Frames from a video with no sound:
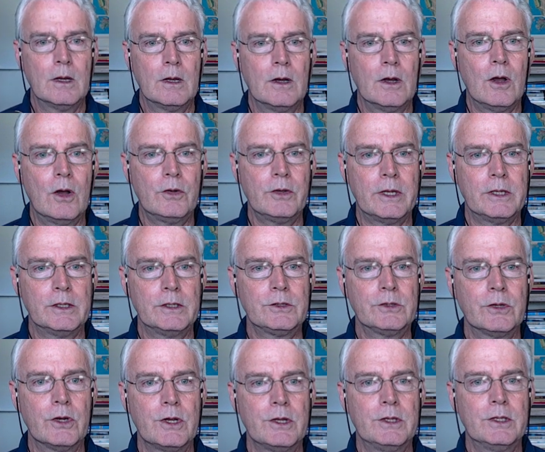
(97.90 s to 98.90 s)
Okay, let's
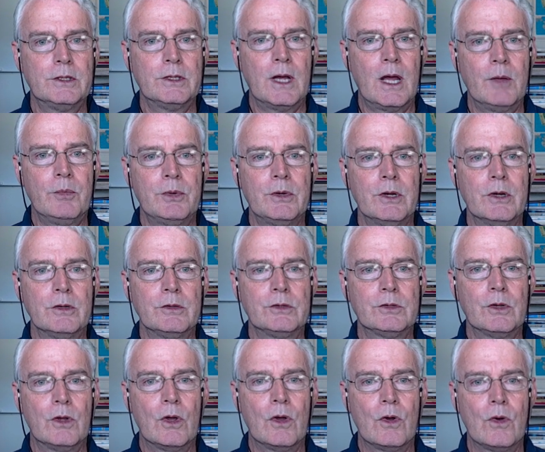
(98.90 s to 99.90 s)
start at the top here.
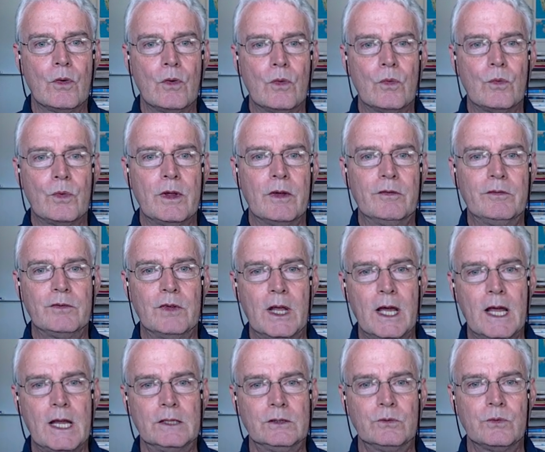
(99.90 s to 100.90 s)
So we have
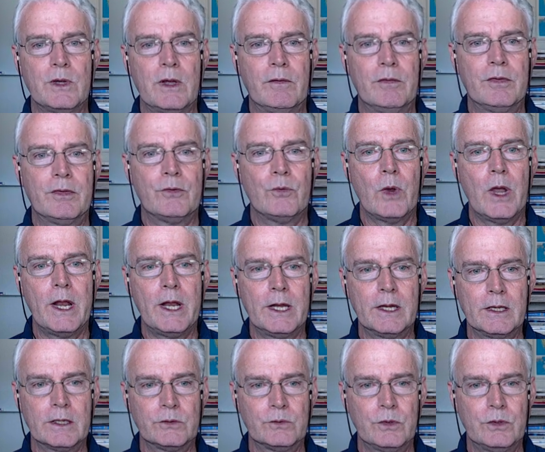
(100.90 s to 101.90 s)
Flask, we have threading
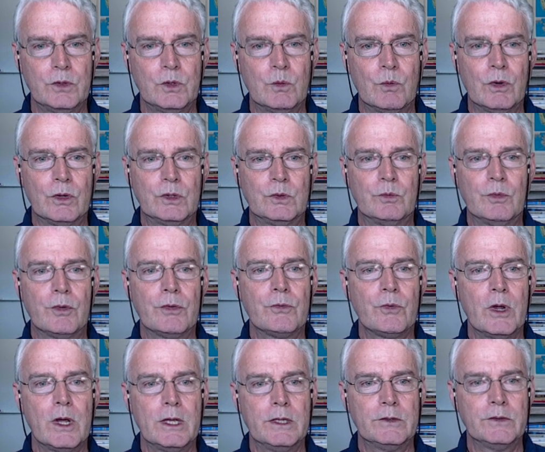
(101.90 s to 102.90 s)
because we do multiple
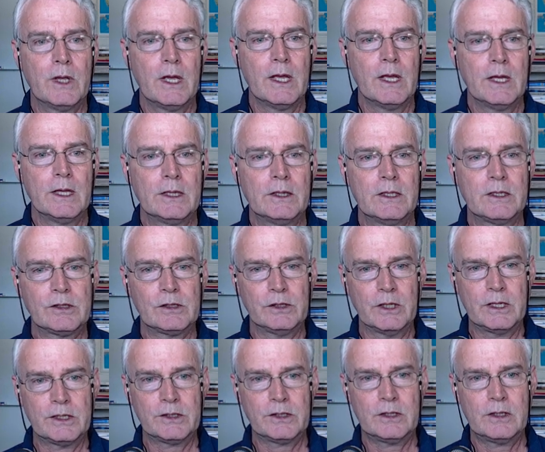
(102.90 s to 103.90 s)
threads. This
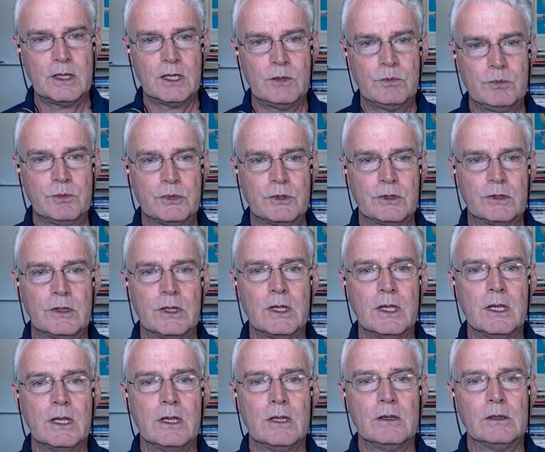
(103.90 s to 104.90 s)
list keeps
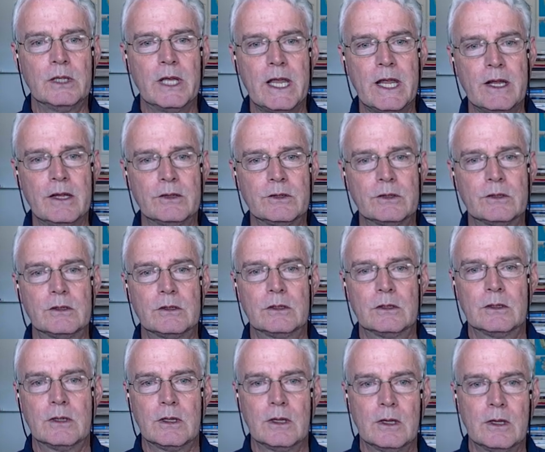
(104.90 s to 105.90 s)
the latest
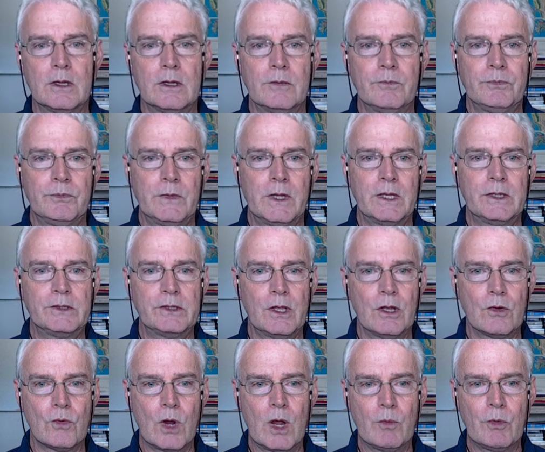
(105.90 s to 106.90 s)

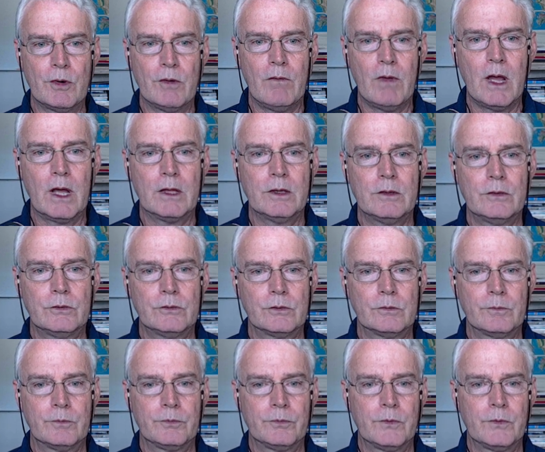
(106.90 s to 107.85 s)
accelerometer values.